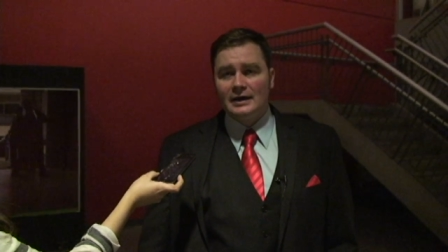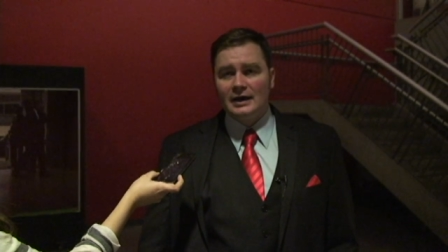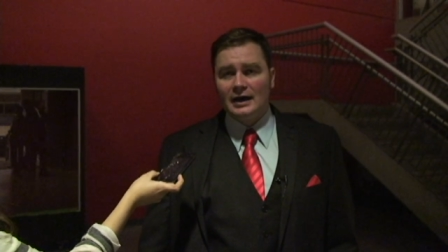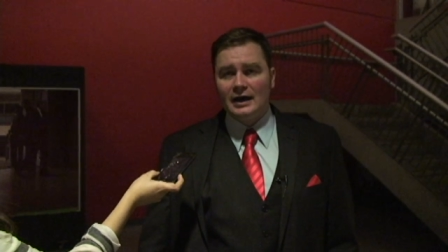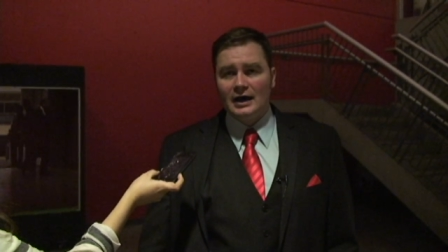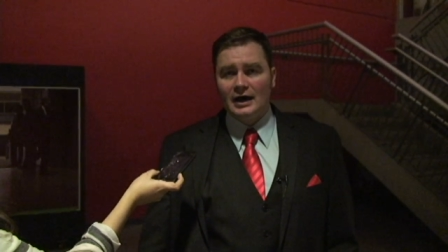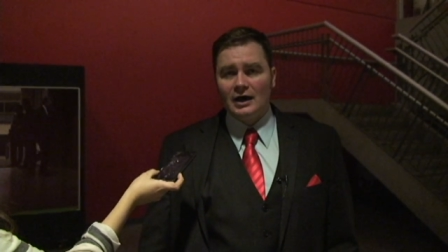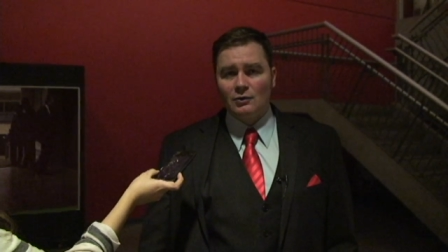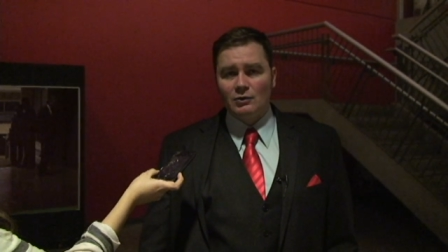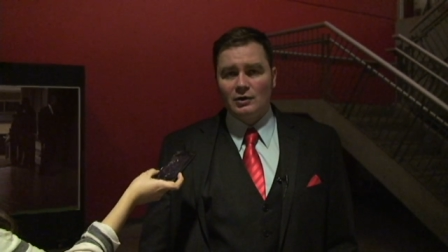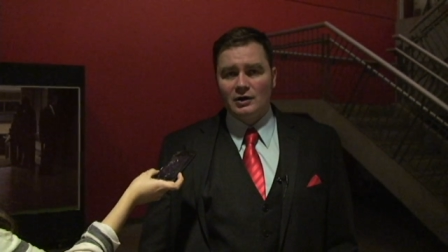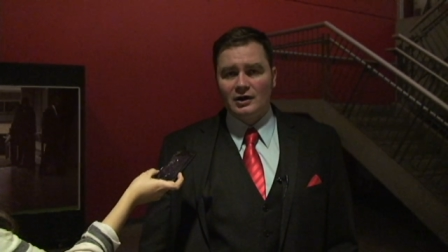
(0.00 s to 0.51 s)

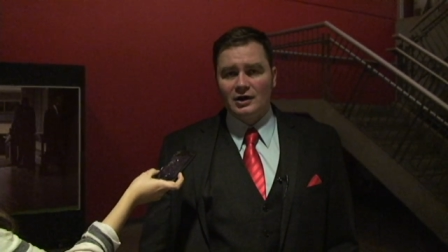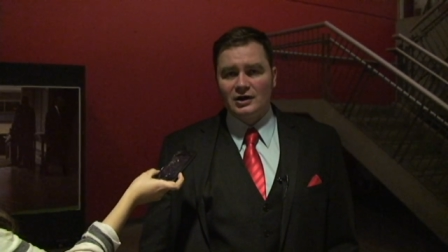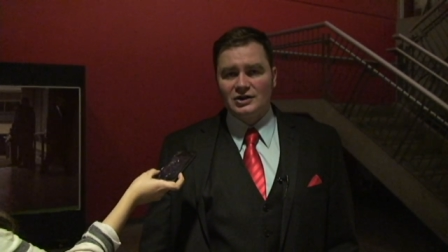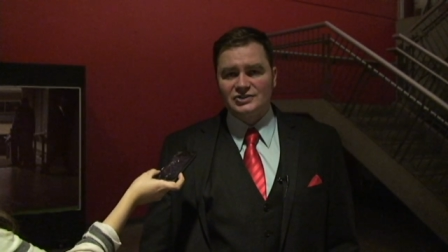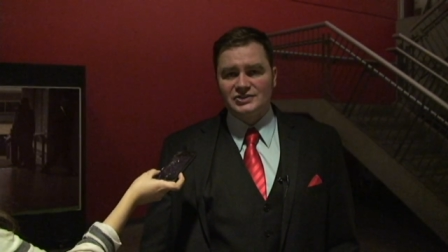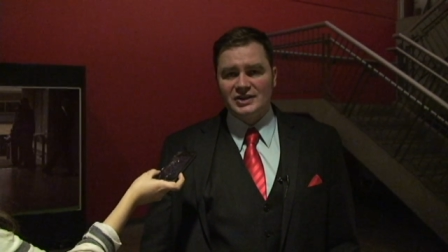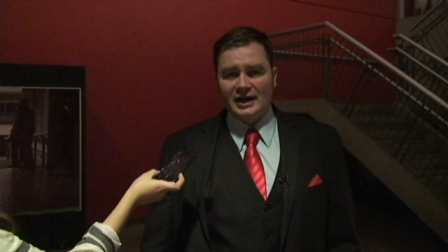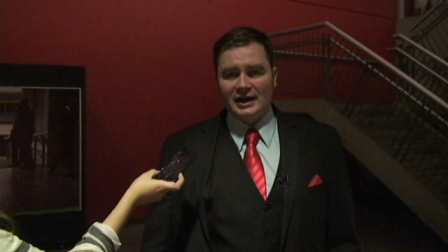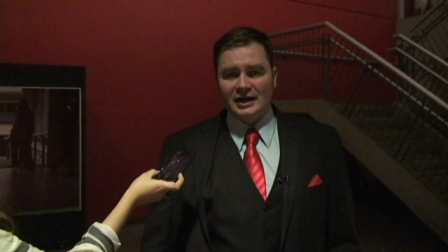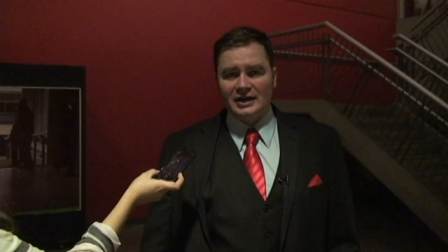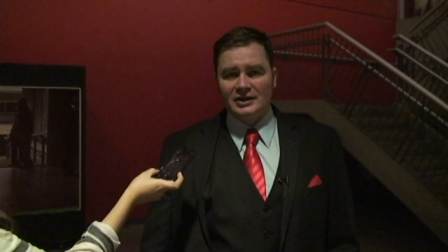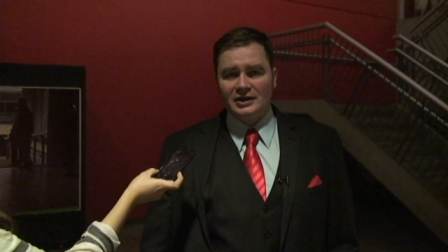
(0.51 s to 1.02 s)
Uh, we're in our
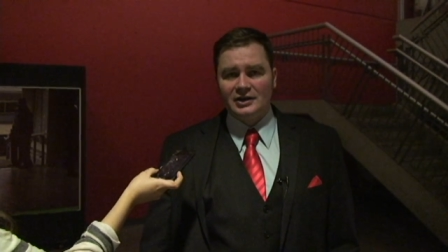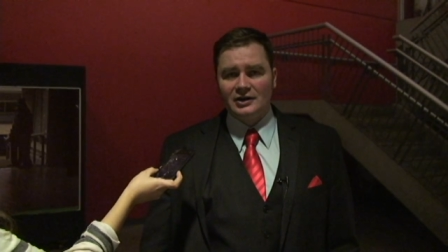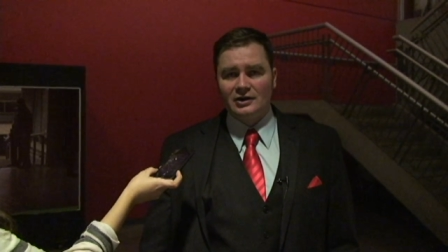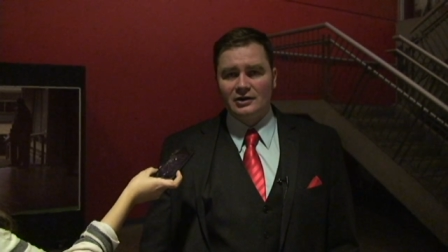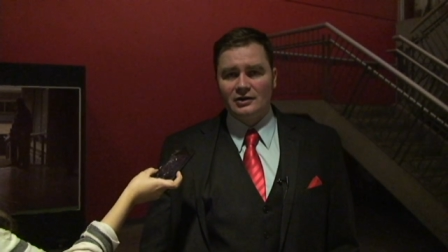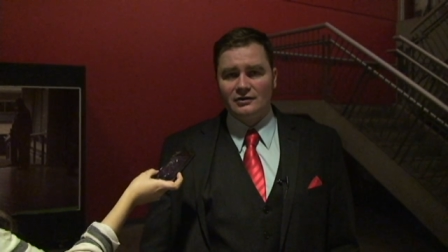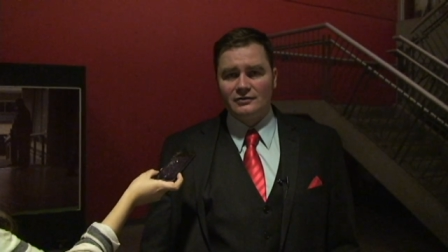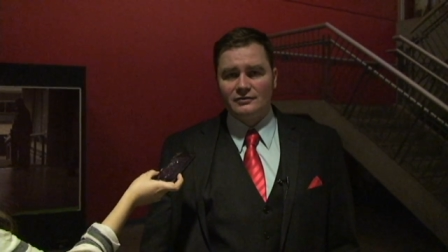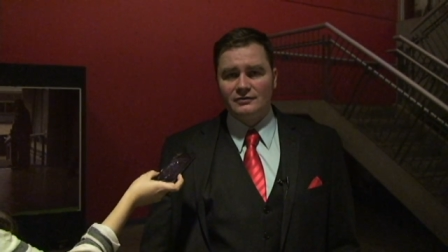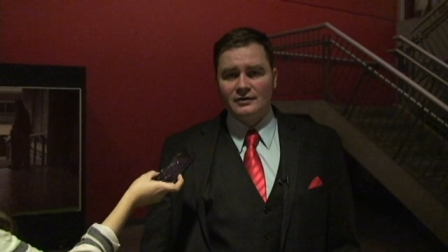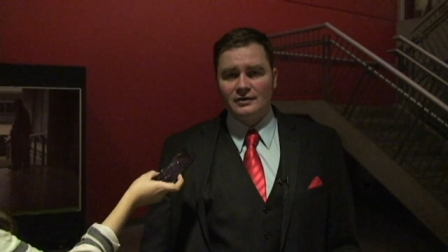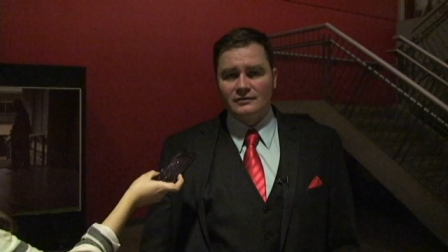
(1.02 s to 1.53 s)
second year
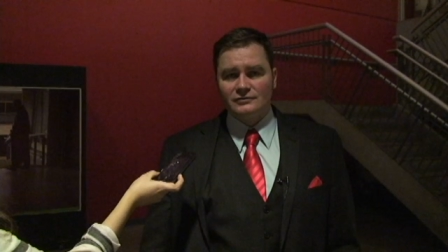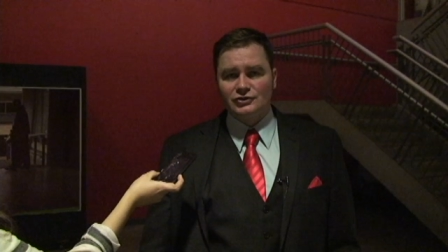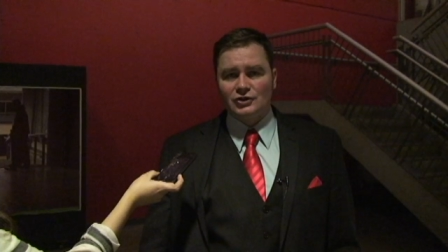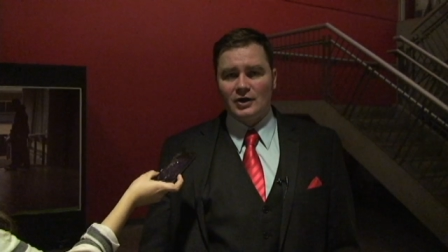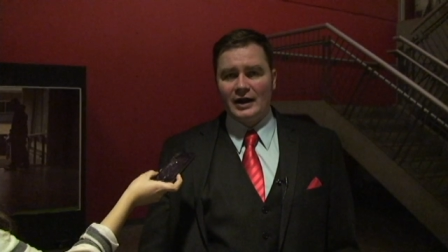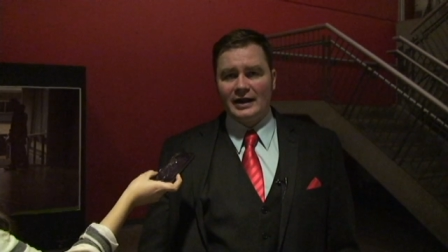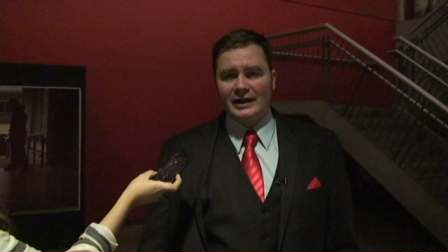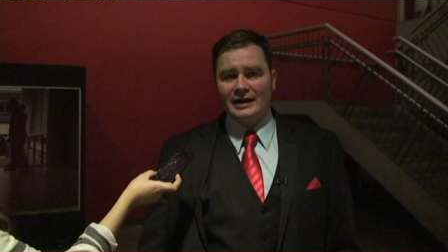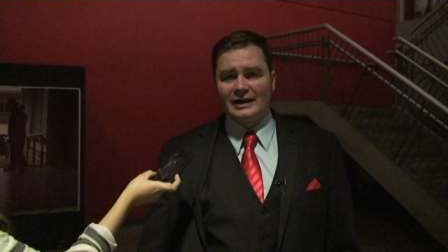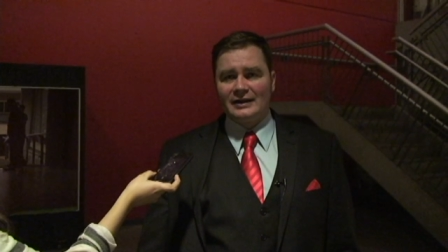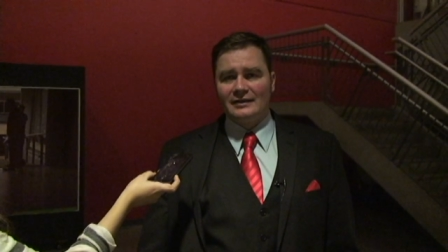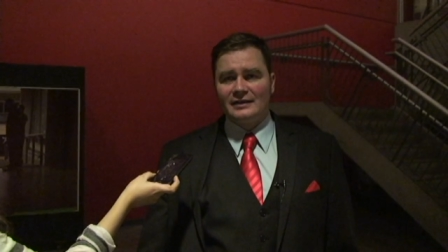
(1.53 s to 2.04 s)
of, of
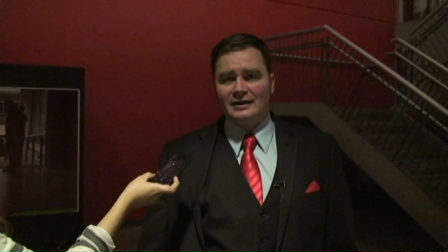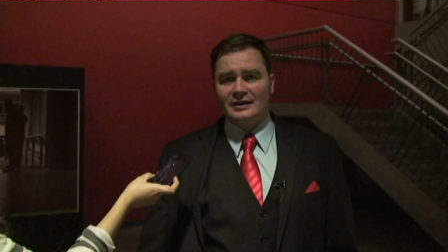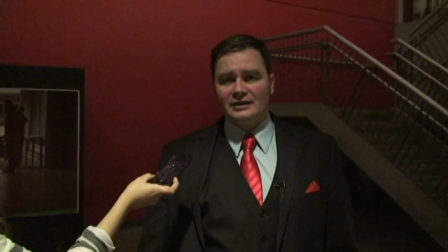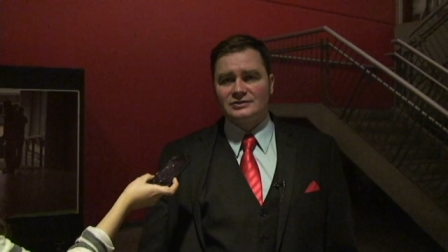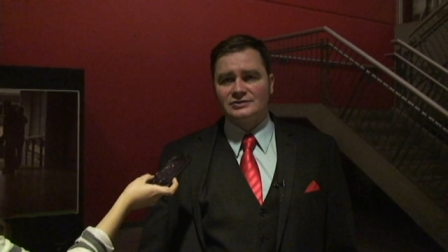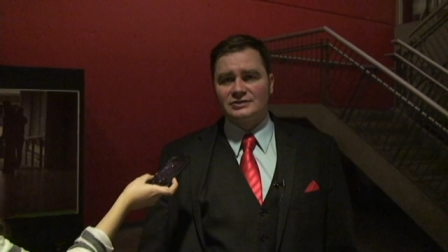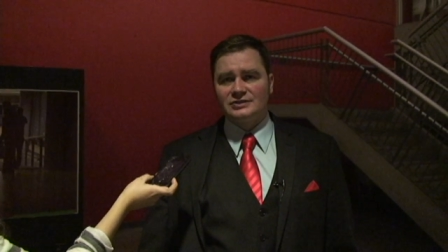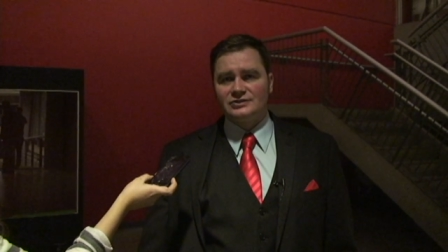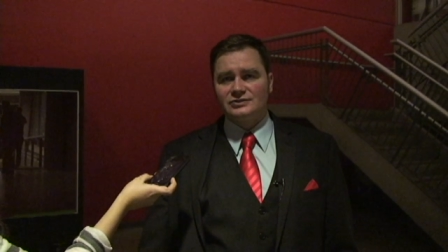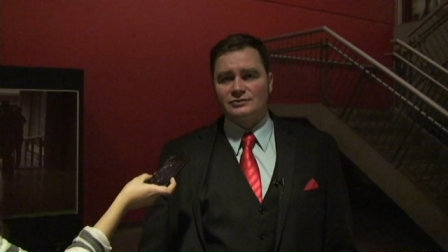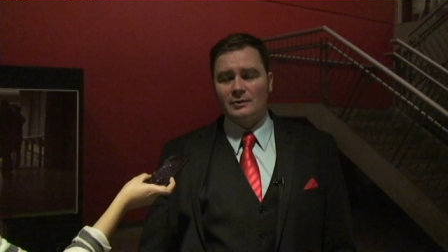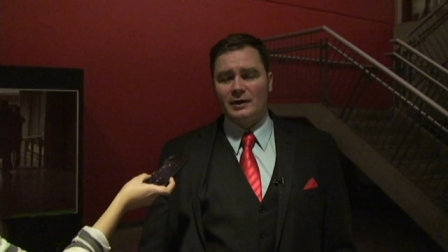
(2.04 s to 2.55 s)
trying to get in the
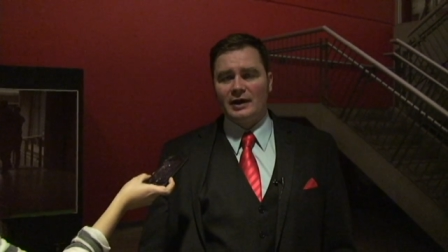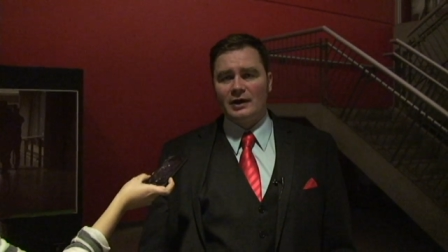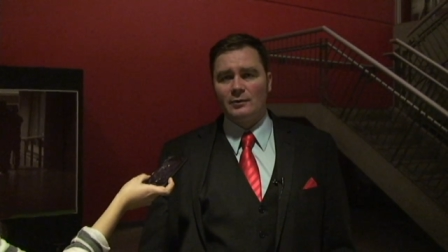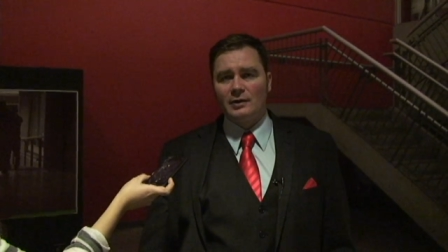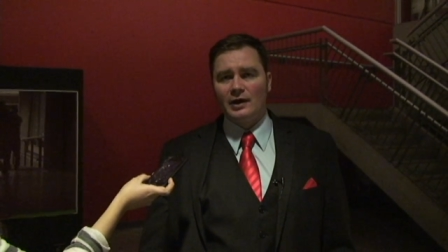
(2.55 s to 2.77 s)
NC2A.